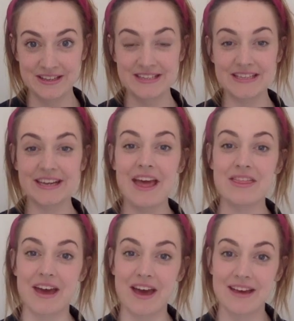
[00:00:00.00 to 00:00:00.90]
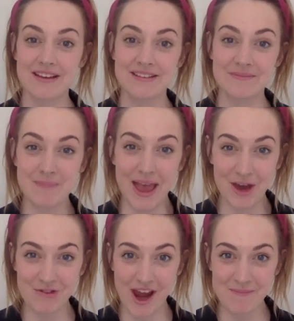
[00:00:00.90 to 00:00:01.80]
together make
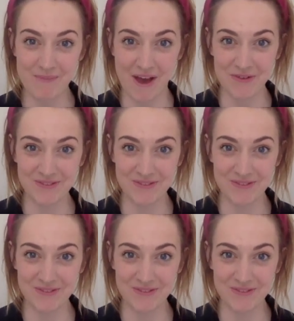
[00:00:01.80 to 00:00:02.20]
a rainbow?